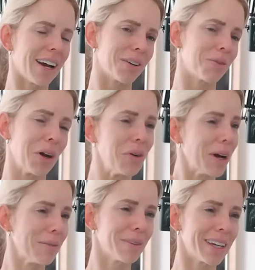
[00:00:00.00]
I don't know.
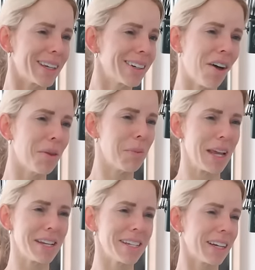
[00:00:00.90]
I'm like on the
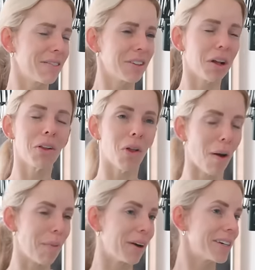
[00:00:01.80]
mend and I feel a
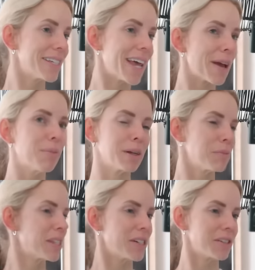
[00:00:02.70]
lot better today, but I'm
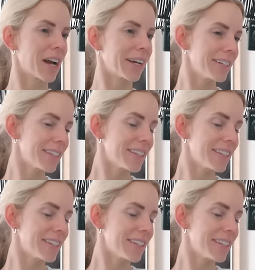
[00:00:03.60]
still kind of